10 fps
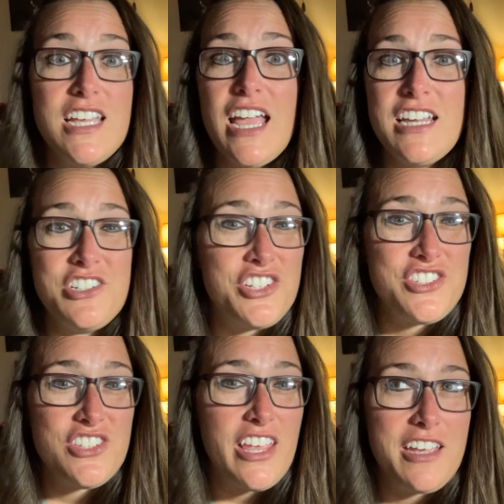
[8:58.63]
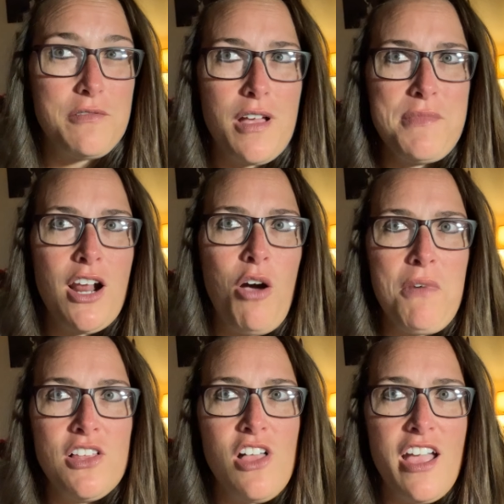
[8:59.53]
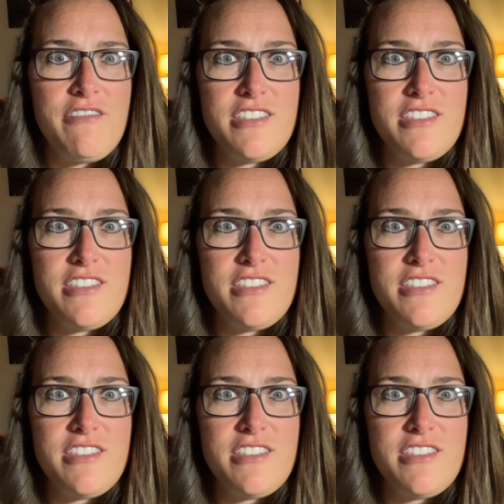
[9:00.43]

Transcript: And just like, I mean, all my life,